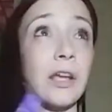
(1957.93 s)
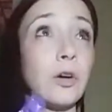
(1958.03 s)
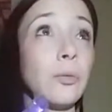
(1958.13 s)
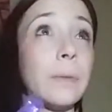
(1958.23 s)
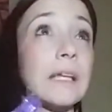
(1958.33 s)

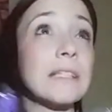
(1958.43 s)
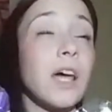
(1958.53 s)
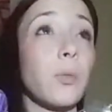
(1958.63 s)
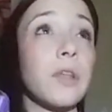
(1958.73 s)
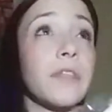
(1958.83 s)
He'll be
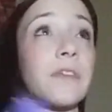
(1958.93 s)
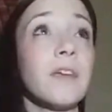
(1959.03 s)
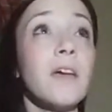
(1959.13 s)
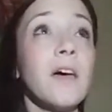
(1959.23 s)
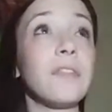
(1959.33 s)
done with
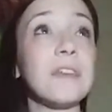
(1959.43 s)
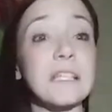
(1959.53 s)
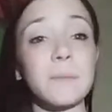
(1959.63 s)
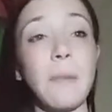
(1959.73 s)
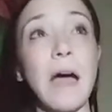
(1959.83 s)

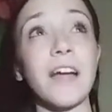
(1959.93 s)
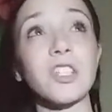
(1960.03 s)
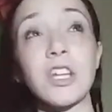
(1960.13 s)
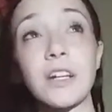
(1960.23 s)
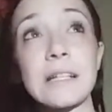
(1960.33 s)
this
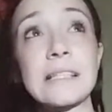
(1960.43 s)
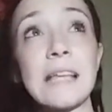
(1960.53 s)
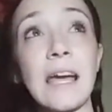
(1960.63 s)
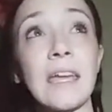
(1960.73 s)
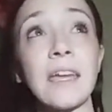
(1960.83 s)
match here in a
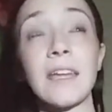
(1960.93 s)
second.